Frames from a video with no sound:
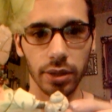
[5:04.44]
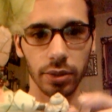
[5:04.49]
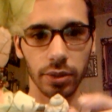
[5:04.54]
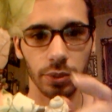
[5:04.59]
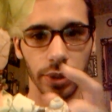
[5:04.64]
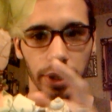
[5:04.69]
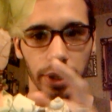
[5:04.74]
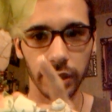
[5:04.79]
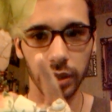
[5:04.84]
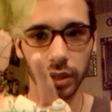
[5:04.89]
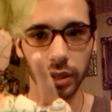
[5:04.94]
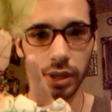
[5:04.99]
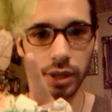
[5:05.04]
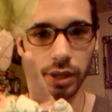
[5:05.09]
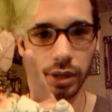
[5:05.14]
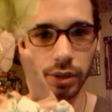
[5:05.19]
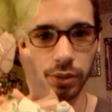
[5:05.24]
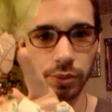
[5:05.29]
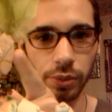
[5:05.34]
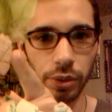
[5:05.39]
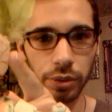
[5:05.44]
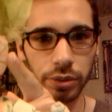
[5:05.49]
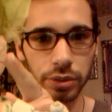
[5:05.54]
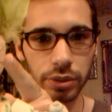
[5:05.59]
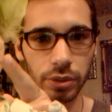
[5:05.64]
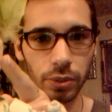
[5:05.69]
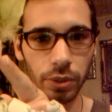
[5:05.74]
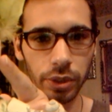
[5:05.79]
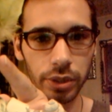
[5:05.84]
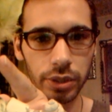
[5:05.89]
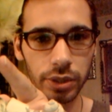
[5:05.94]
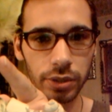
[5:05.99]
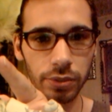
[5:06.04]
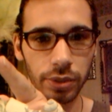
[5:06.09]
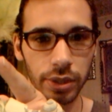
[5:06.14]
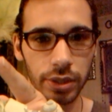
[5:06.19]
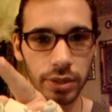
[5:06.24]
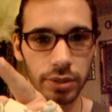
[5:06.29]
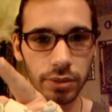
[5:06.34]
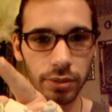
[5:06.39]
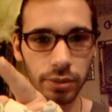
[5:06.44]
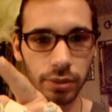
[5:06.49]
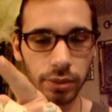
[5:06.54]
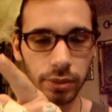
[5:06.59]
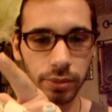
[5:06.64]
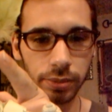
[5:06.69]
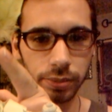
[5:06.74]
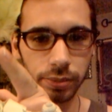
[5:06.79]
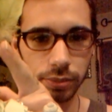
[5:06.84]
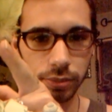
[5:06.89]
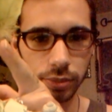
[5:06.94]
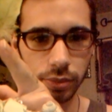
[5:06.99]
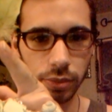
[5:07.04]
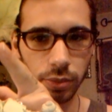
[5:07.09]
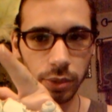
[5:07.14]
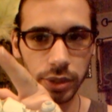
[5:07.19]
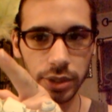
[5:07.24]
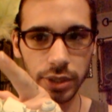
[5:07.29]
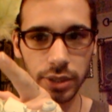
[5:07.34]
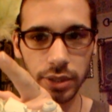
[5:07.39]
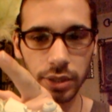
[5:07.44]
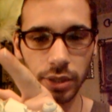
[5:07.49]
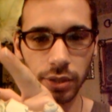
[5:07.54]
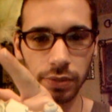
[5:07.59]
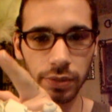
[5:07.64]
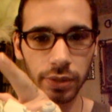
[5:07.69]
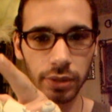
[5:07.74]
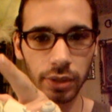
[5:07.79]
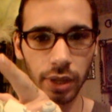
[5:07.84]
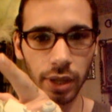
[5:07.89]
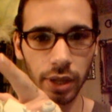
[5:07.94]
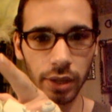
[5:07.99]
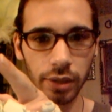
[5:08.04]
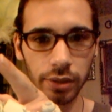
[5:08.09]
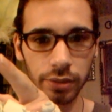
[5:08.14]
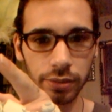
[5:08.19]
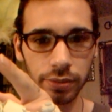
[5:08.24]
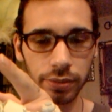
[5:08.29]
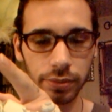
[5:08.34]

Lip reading: with rose quartz crystal, which is good for love,